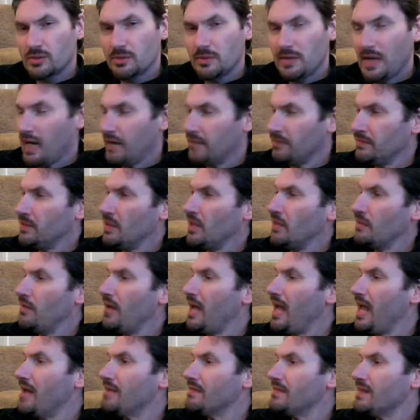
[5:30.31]
We haven't
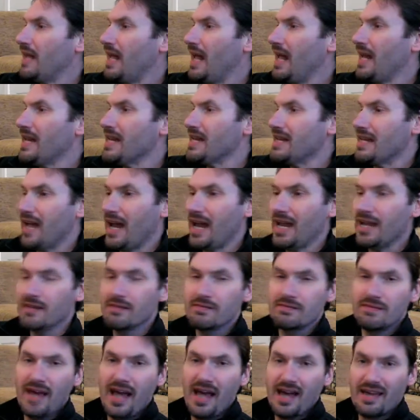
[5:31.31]
arrived at any kind
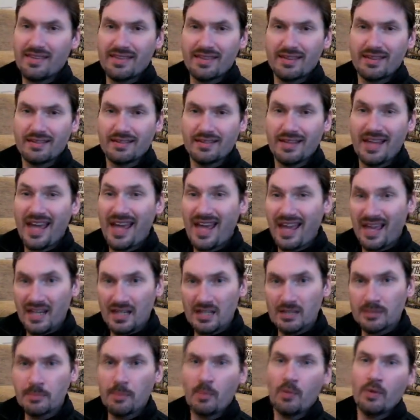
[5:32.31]
of ethical
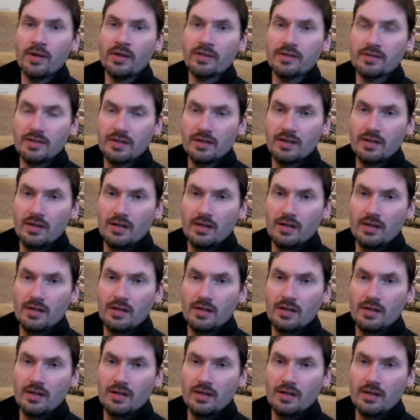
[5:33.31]
end point